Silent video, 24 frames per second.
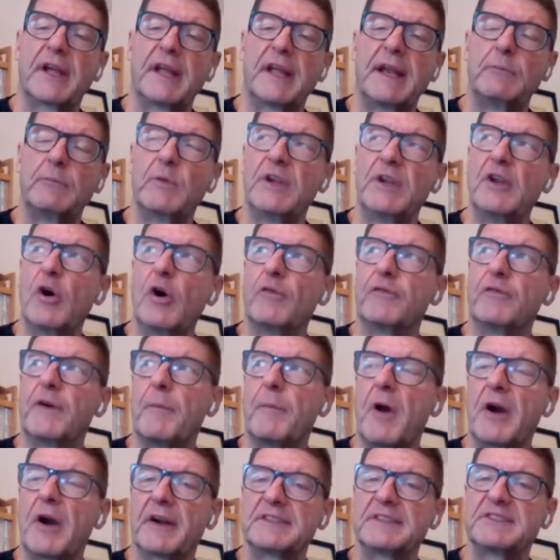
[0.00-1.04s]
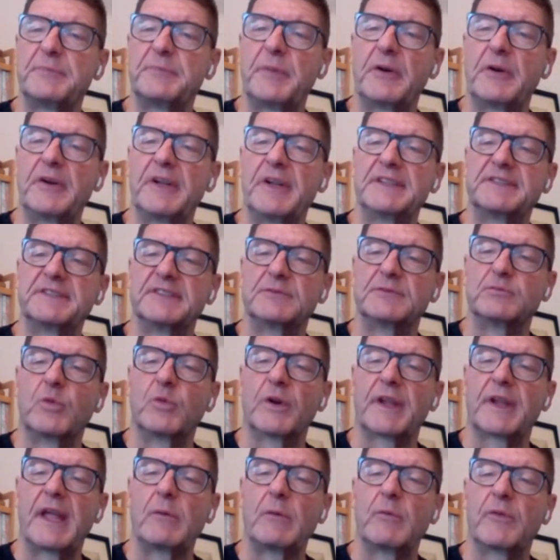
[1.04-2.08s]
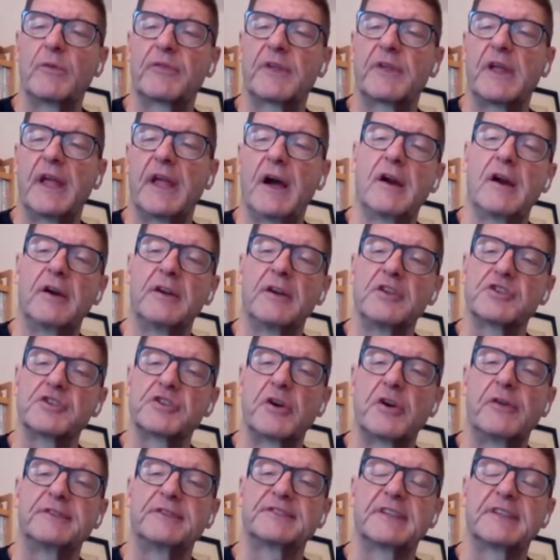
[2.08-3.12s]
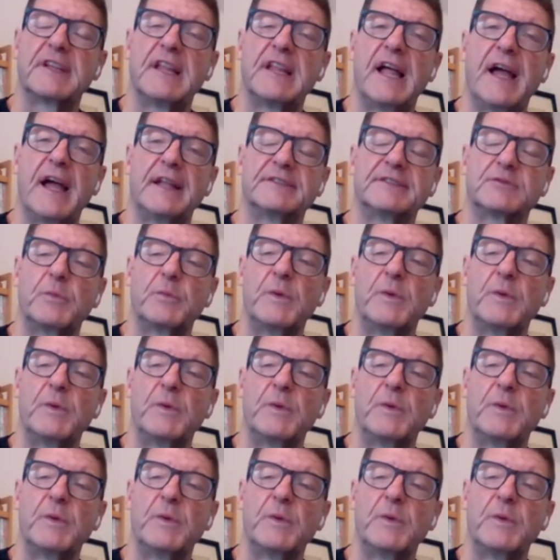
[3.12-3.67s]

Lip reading: And we know from our experiences working with our insurance clients,